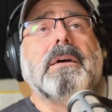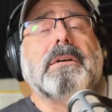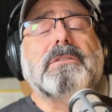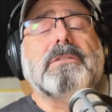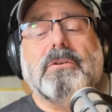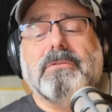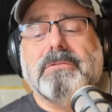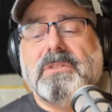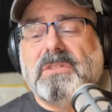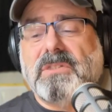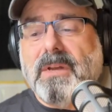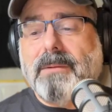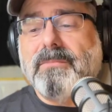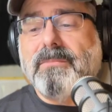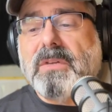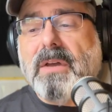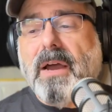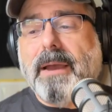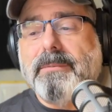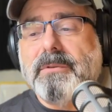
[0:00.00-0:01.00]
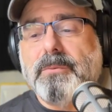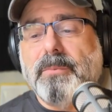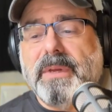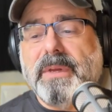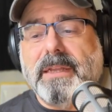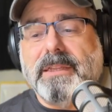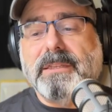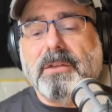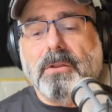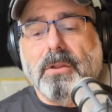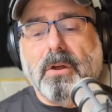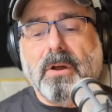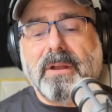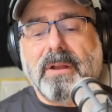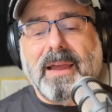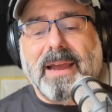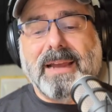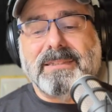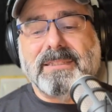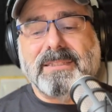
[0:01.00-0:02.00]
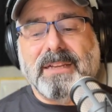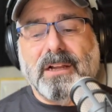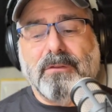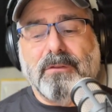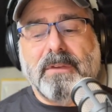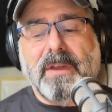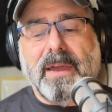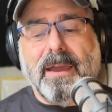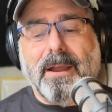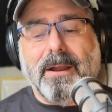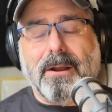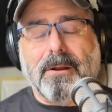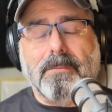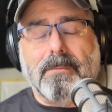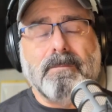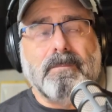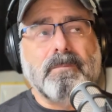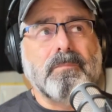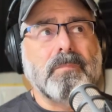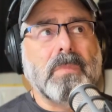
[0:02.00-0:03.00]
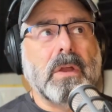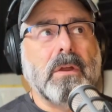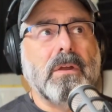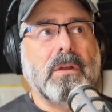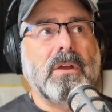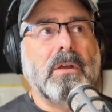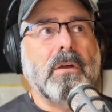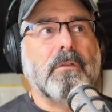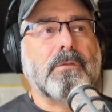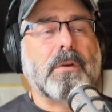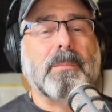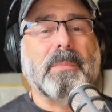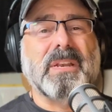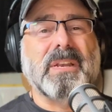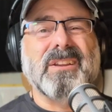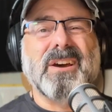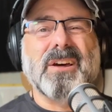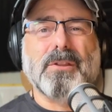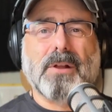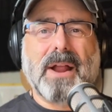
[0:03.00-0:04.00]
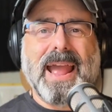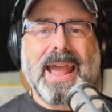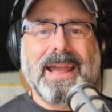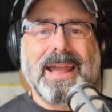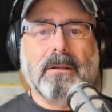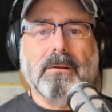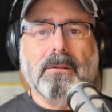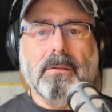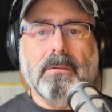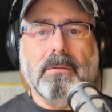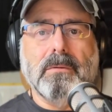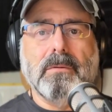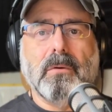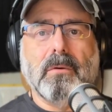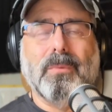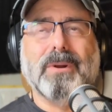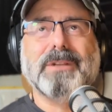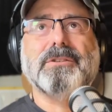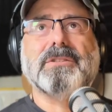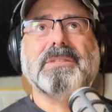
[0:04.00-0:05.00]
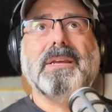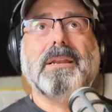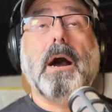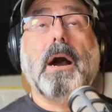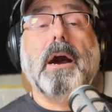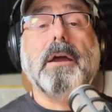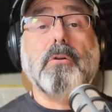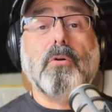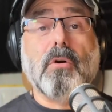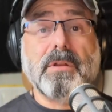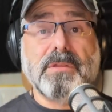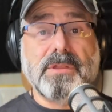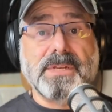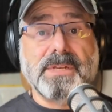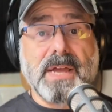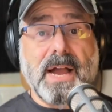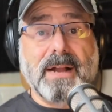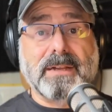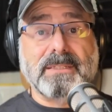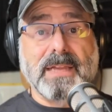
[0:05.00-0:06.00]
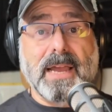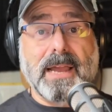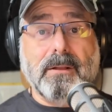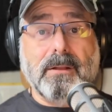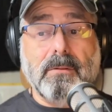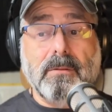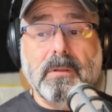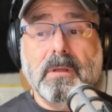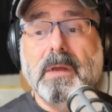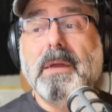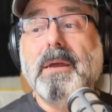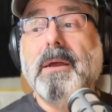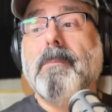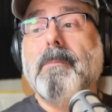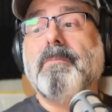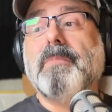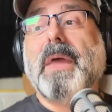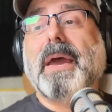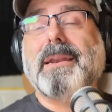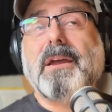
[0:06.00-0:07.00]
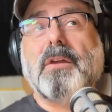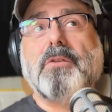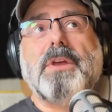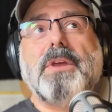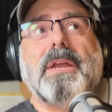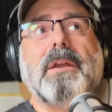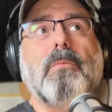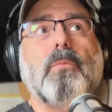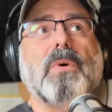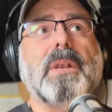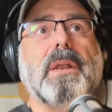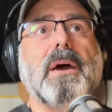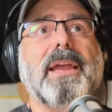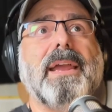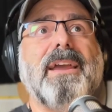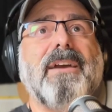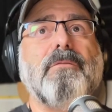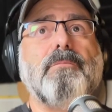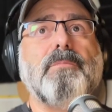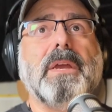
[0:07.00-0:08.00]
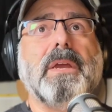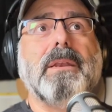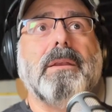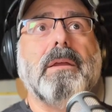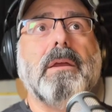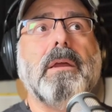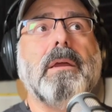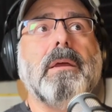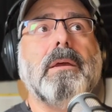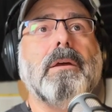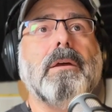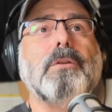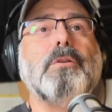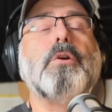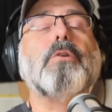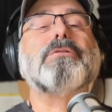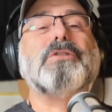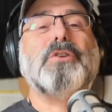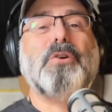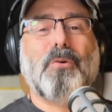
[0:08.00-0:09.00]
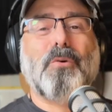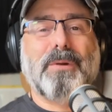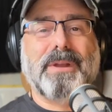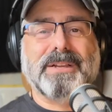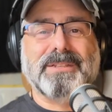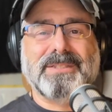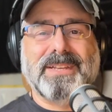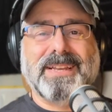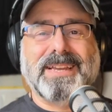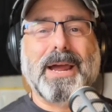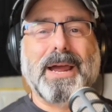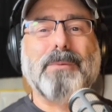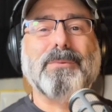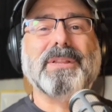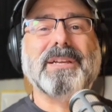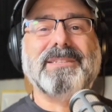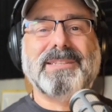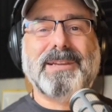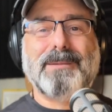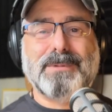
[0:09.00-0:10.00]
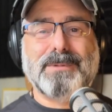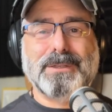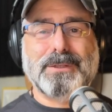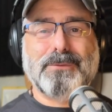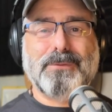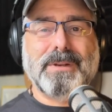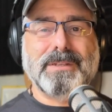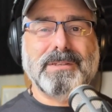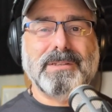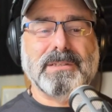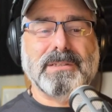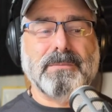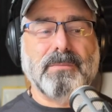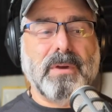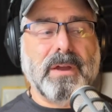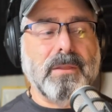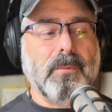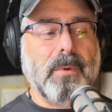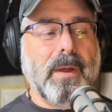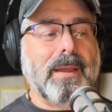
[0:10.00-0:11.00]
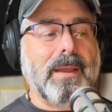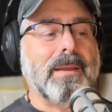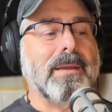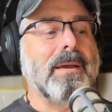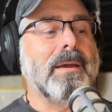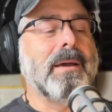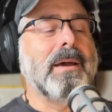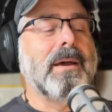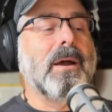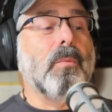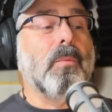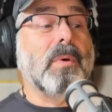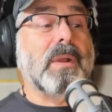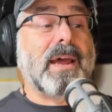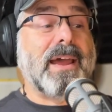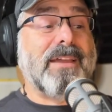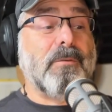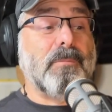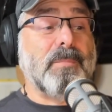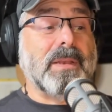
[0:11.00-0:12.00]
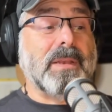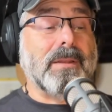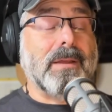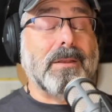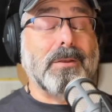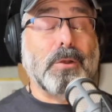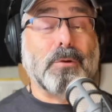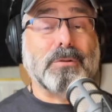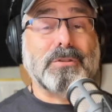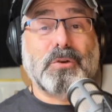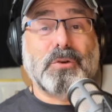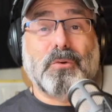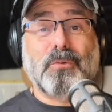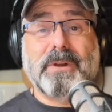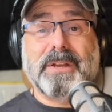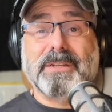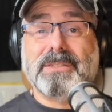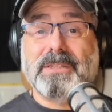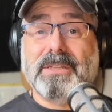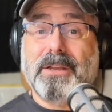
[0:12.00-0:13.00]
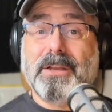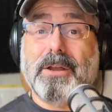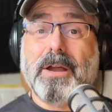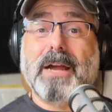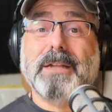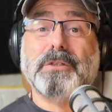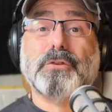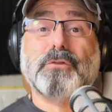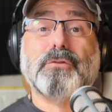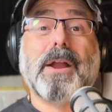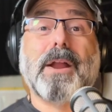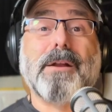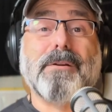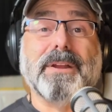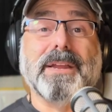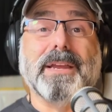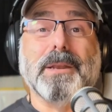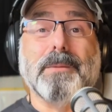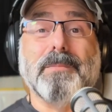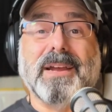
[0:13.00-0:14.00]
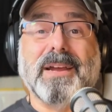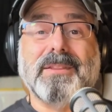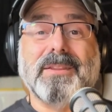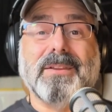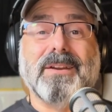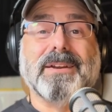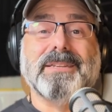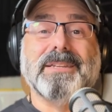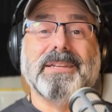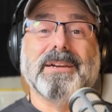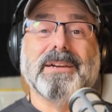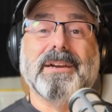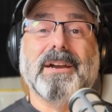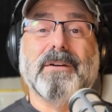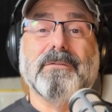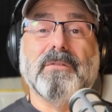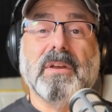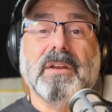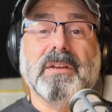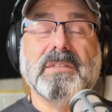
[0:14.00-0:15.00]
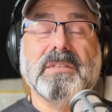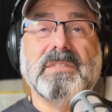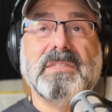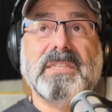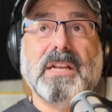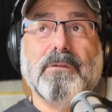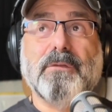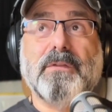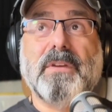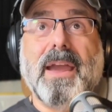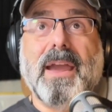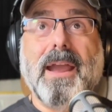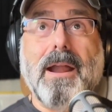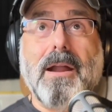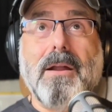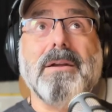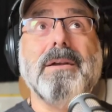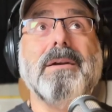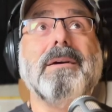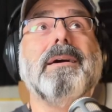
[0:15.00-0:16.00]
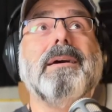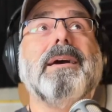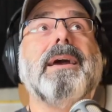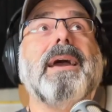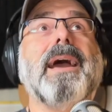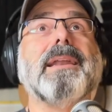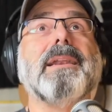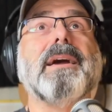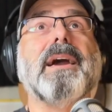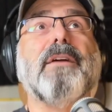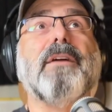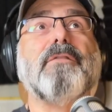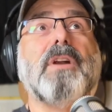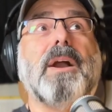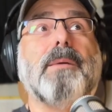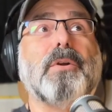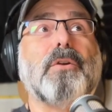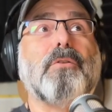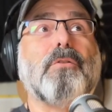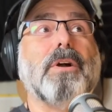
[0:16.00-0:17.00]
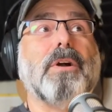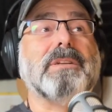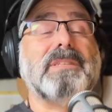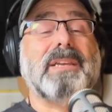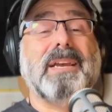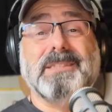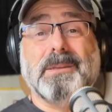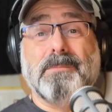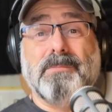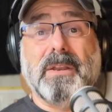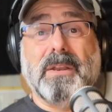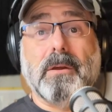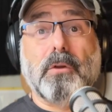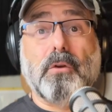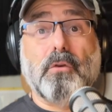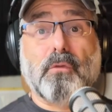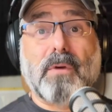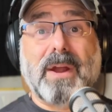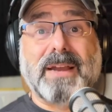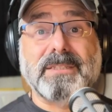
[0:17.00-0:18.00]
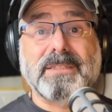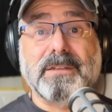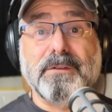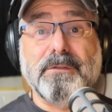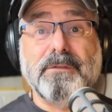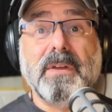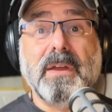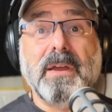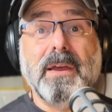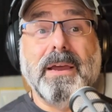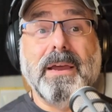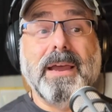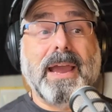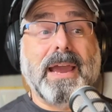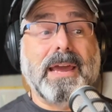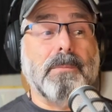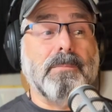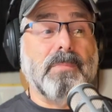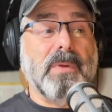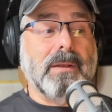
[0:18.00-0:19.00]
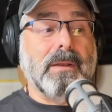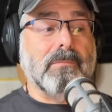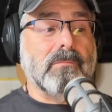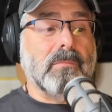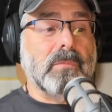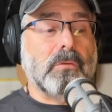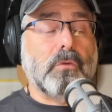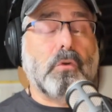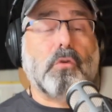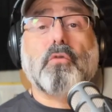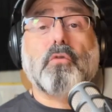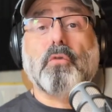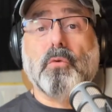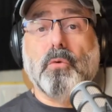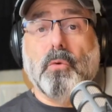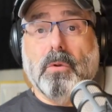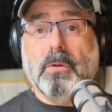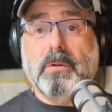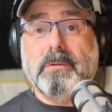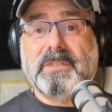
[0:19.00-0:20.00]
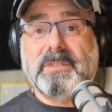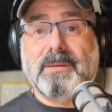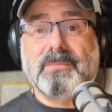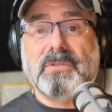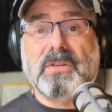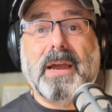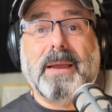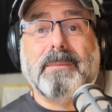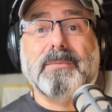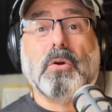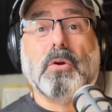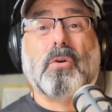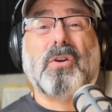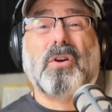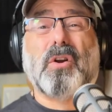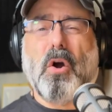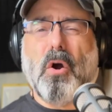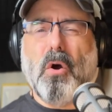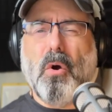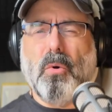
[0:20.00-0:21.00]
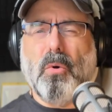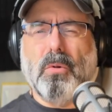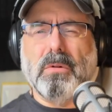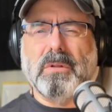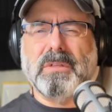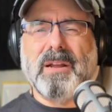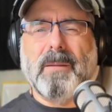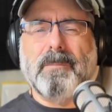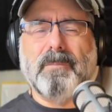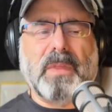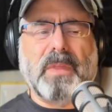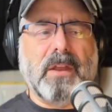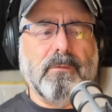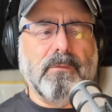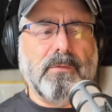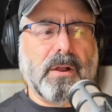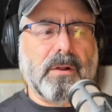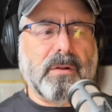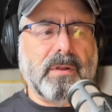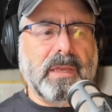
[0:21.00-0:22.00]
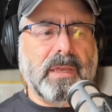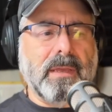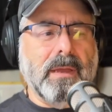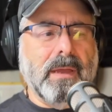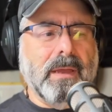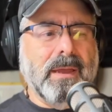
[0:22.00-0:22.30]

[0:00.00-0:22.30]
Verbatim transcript: So sometimes we need to look at self care from another angle, which is an unorthodox angle. And I think when I have been notoriously, and I will accept this criticism, by the way, when I have been notoriously contrarian about the idea of self care, and I have come across as a bit aggressive and a bit cruel sometimes or cold and very